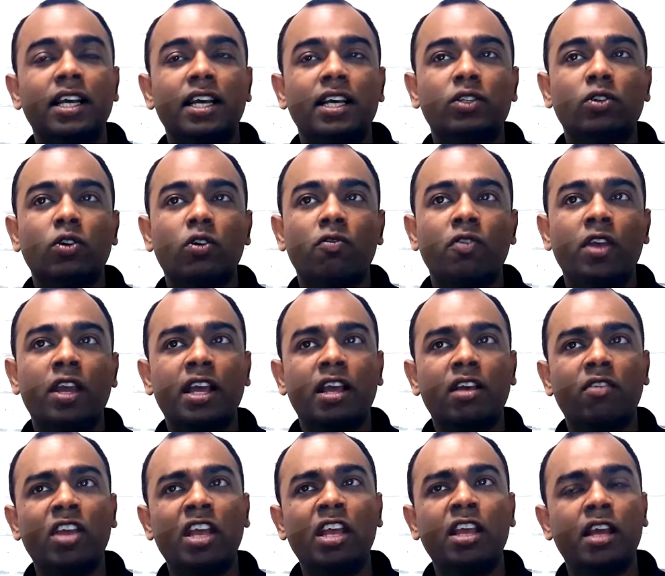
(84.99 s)
so we,
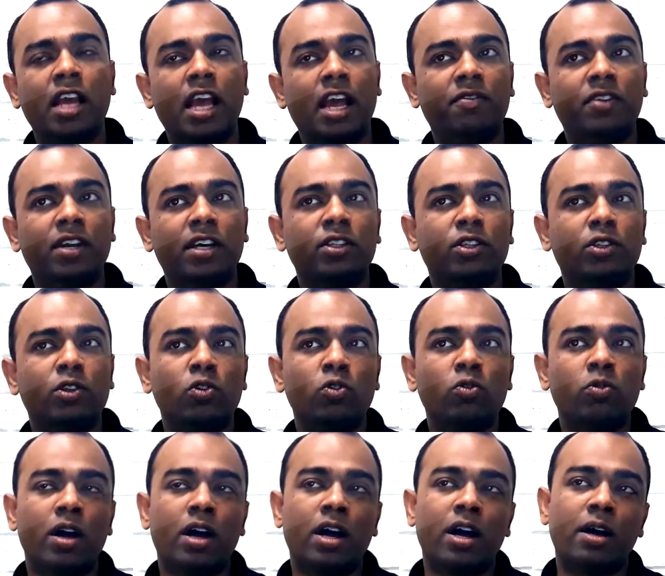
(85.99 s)
we have done
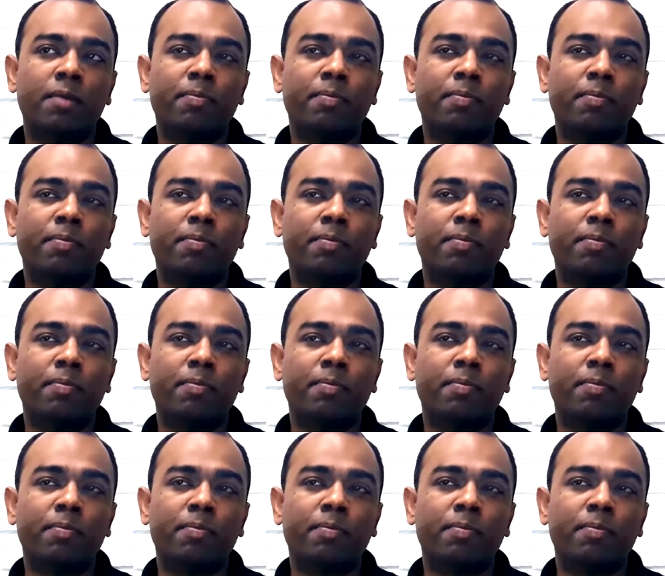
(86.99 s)
through uh,